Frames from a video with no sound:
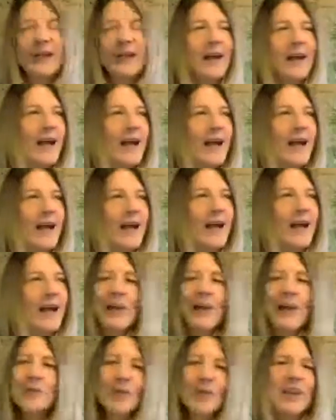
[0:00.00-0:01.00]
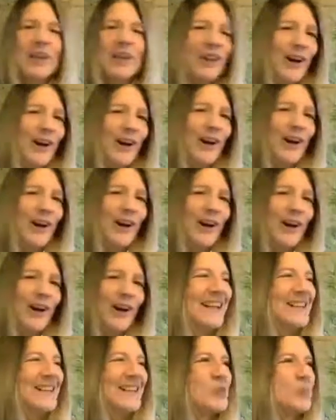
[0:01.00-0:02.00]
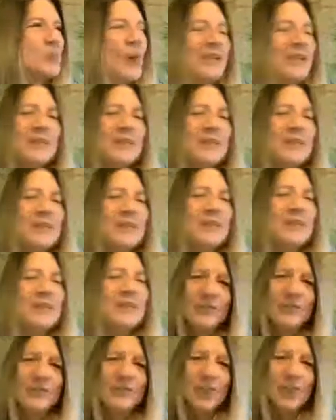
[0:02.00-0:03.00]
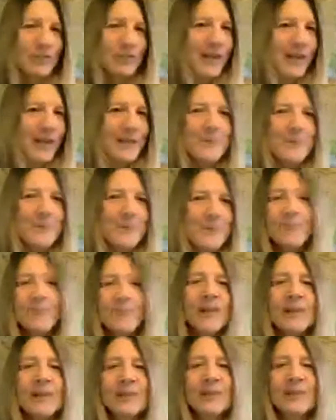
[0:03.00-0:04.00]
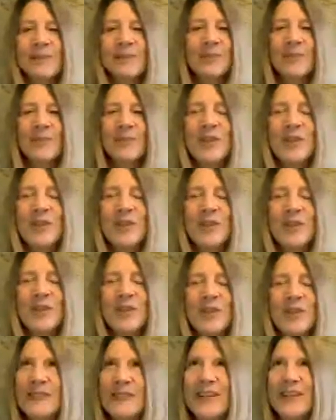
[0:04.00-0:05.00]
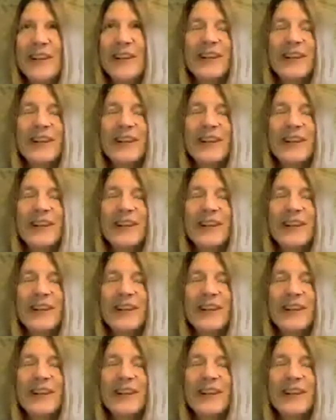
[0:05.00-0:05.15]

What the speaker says: And again, I was umming and ahhing and waiting for things to be just right. Which I should never have done.